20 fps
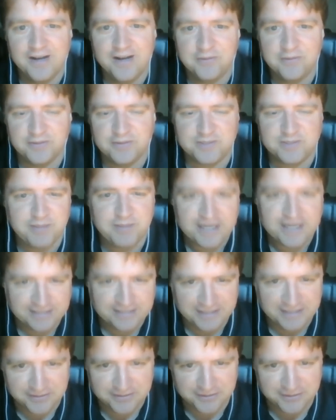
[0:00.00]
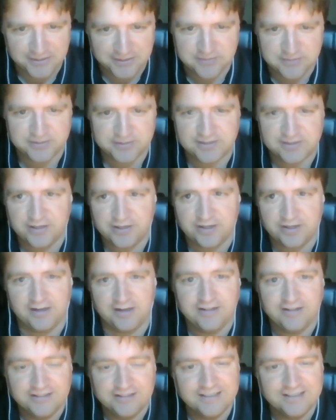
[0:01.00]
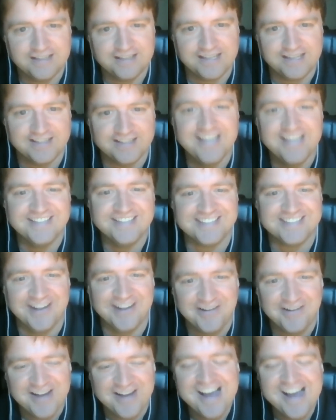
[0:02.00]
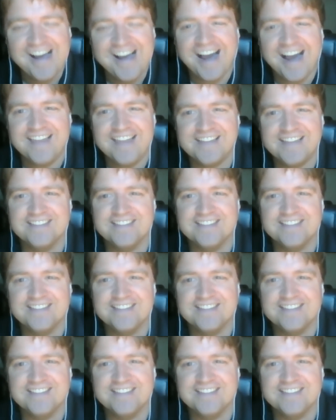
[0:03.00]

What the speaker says: respecting other countries at all. So I think